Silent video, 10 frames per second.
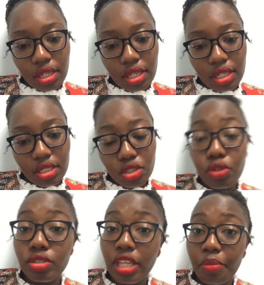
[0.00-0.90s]
It is
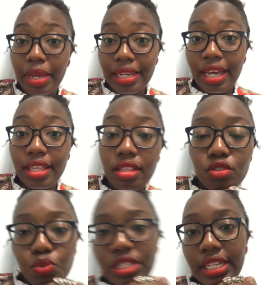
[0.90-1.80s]
Thursday, May 9th,
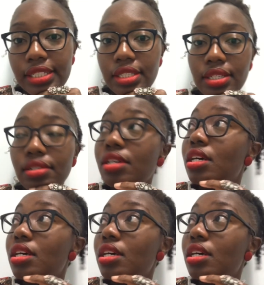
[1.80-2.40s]
2019.